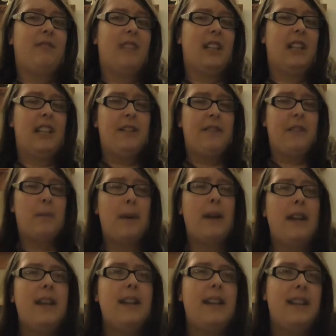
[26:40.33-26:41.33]
relieve the
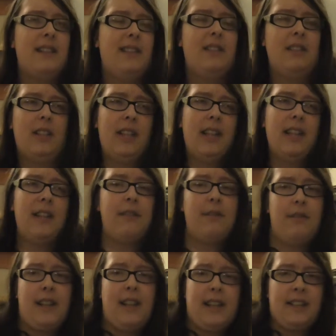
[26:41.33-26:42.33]
pain and to get
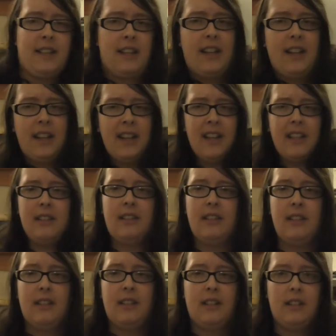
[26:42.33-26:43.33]
it flexing again.
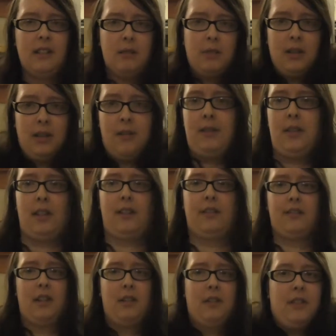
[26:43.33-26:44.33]
Sometimes
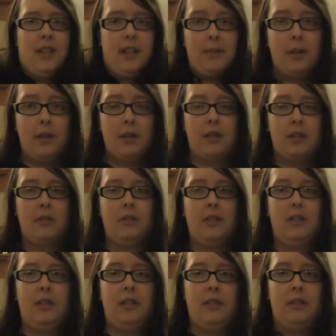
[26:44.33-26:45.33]
I rotate my
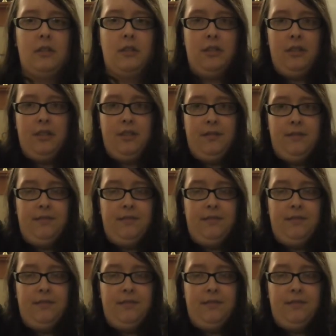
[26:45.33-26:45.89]
shoulders or